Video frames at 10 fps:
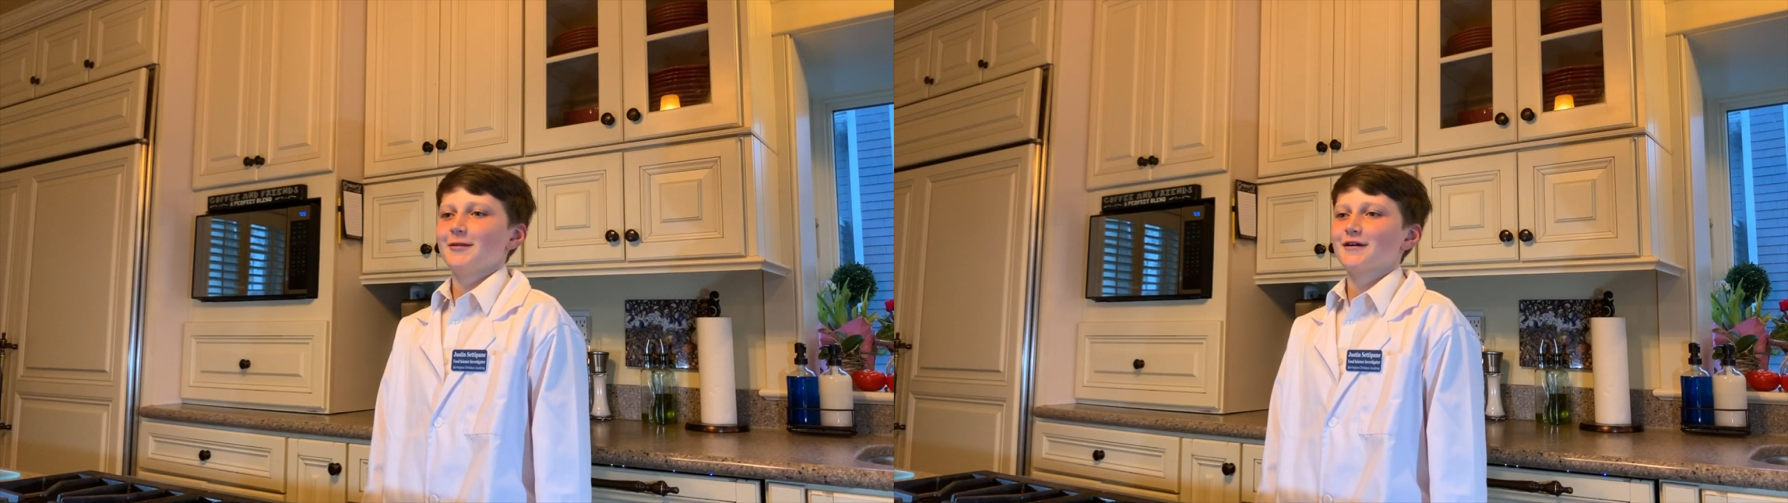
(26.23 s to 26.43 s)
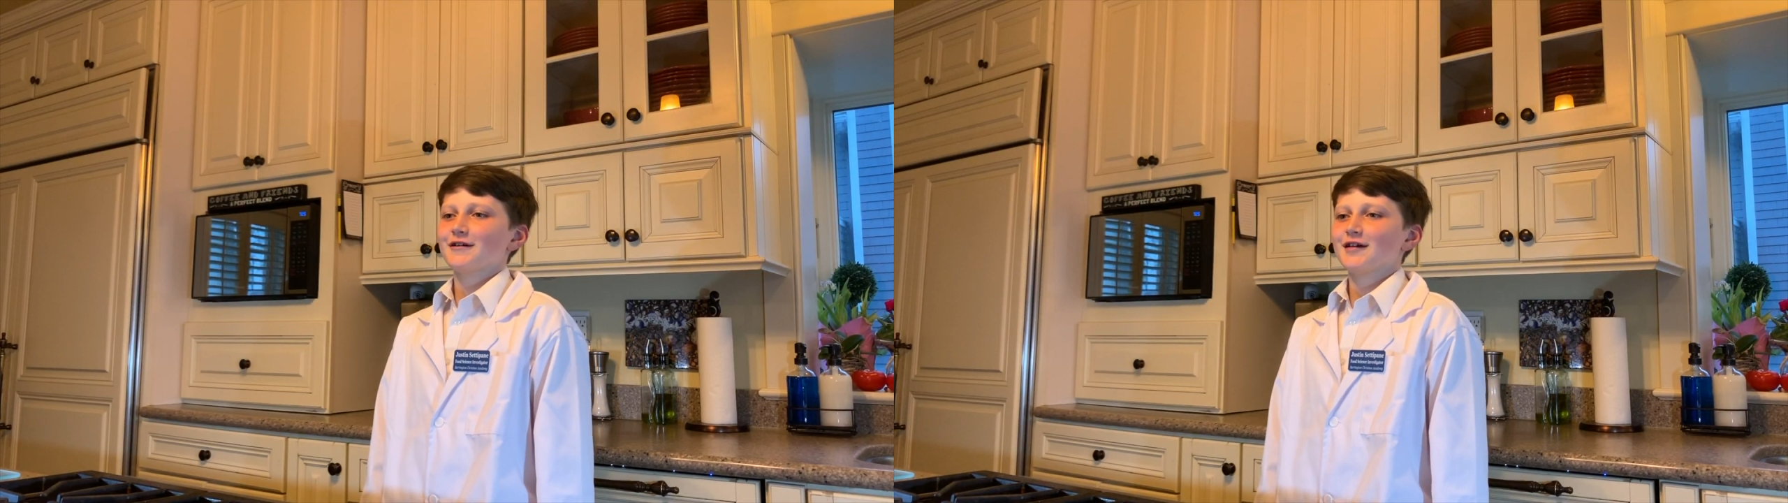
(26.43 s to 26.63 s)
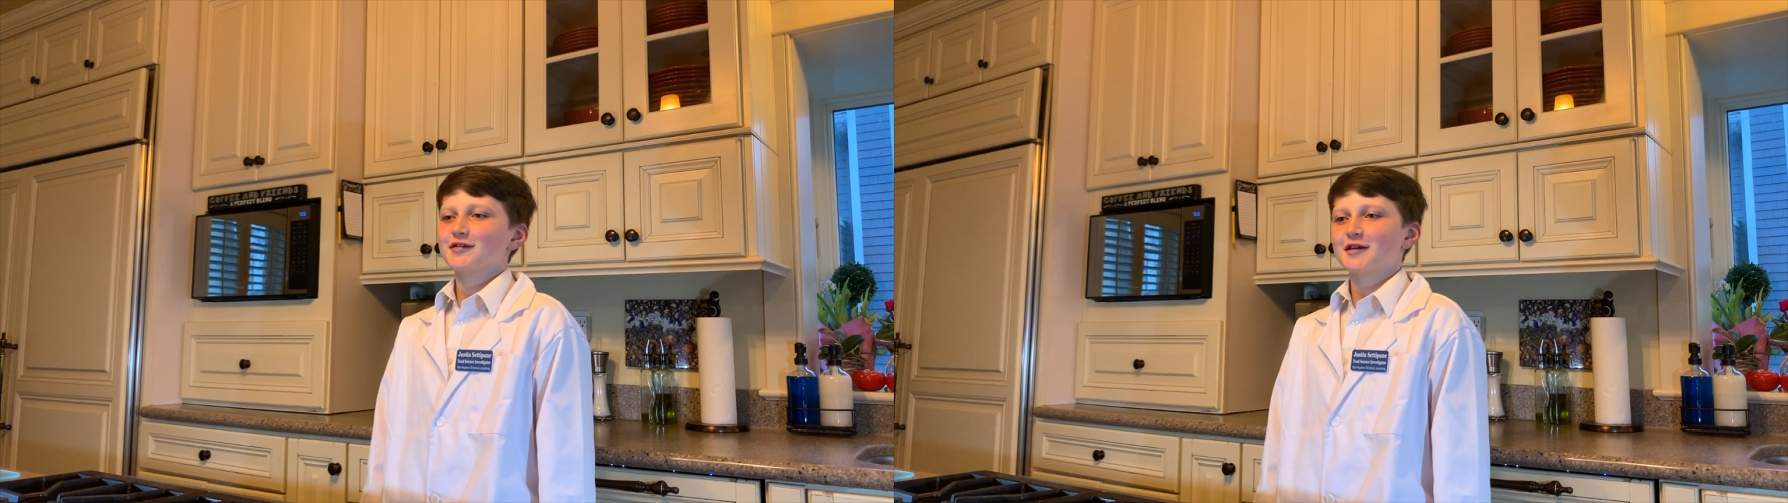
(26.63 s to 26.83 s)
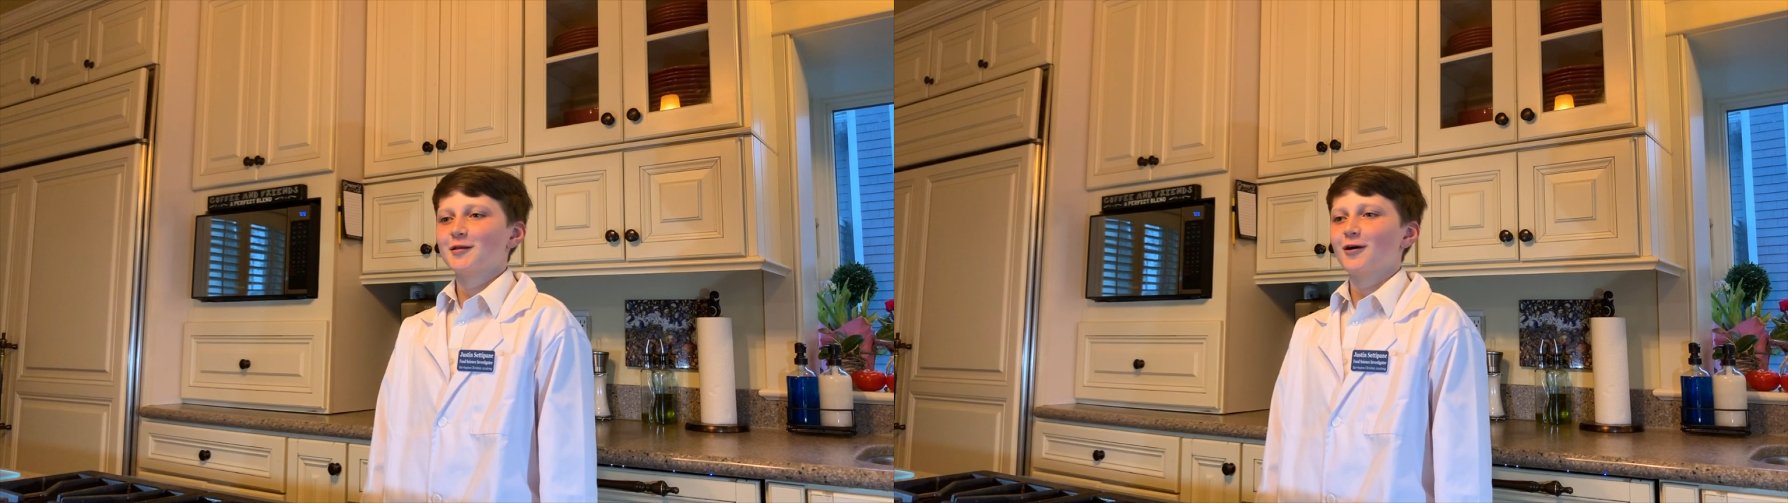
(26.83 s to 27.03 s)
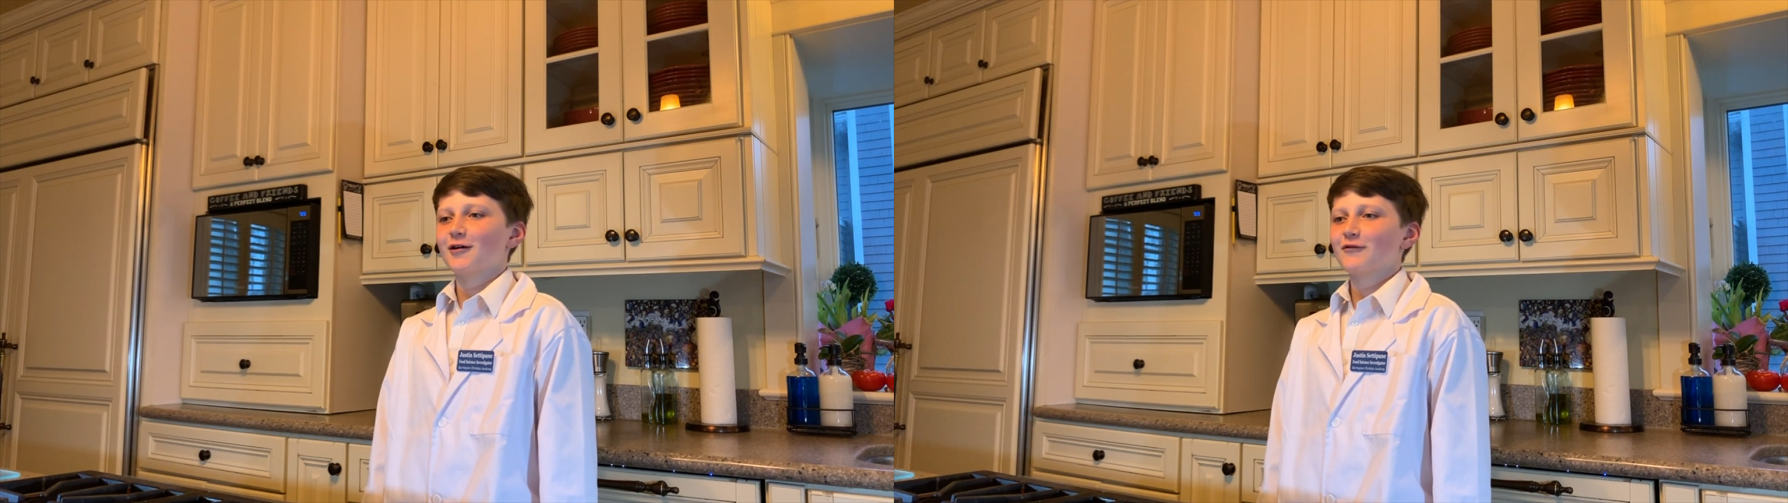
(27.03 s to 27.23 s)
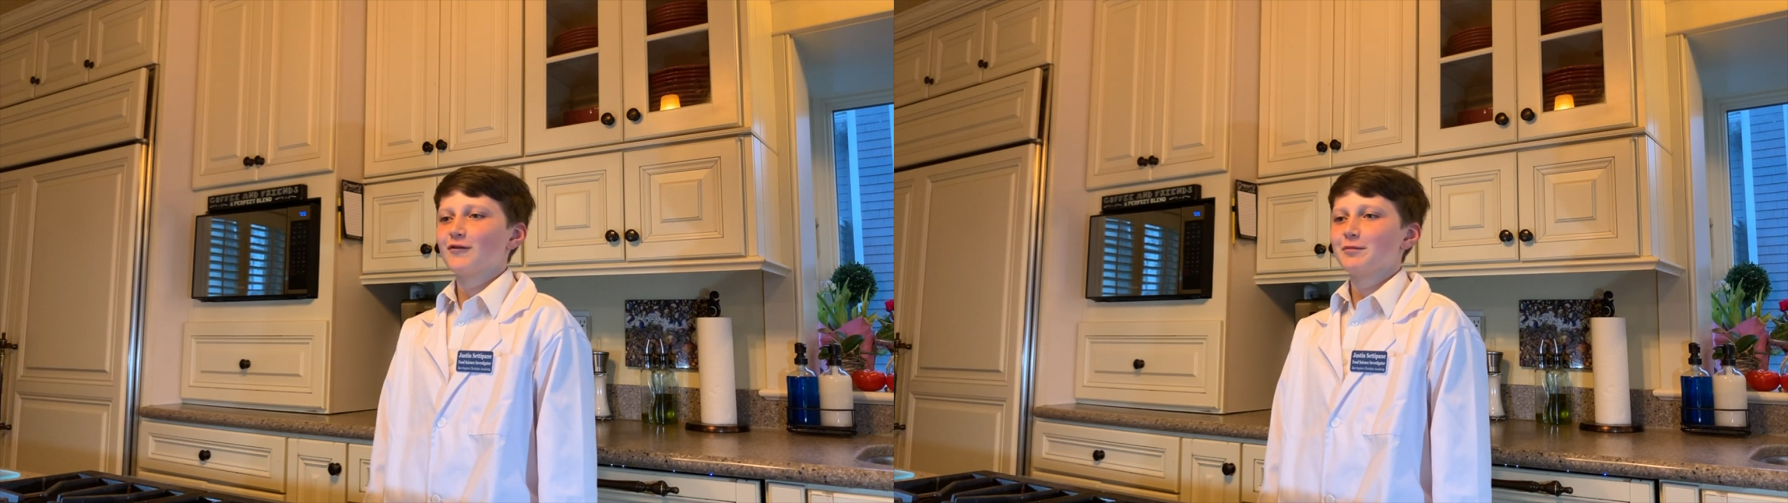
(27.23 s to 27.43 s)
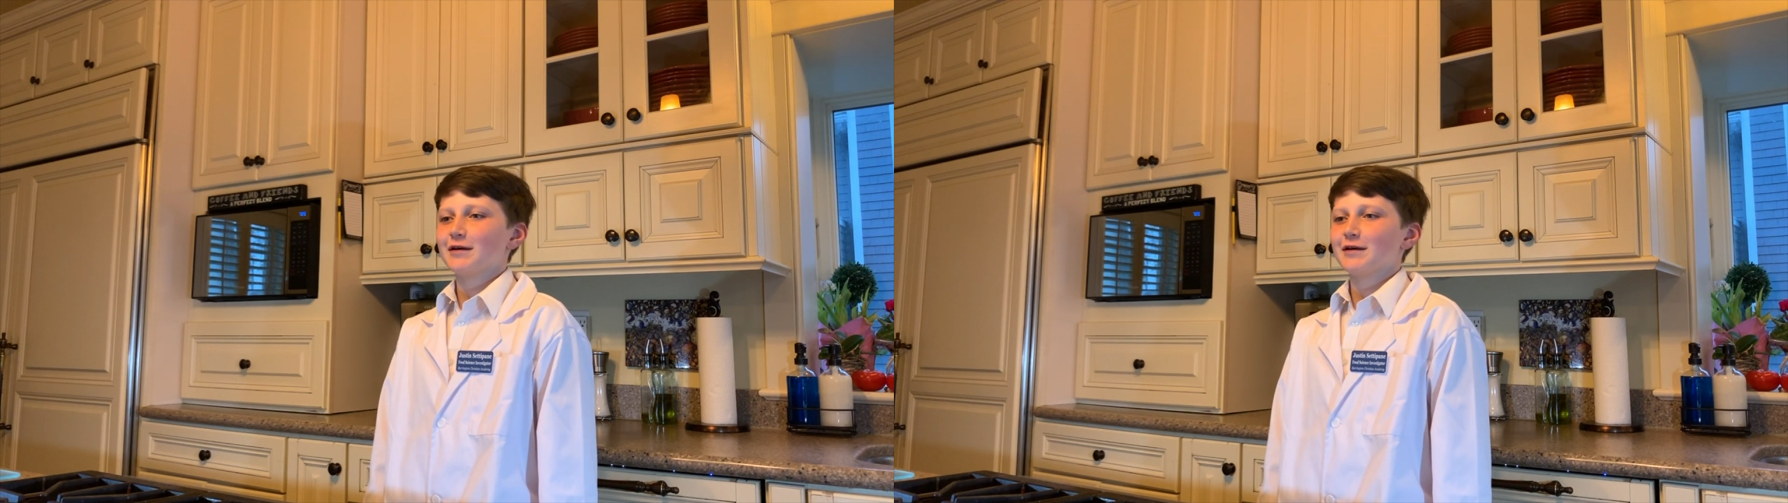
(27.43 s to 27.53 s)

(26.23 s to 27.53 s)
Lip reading: There is a lot of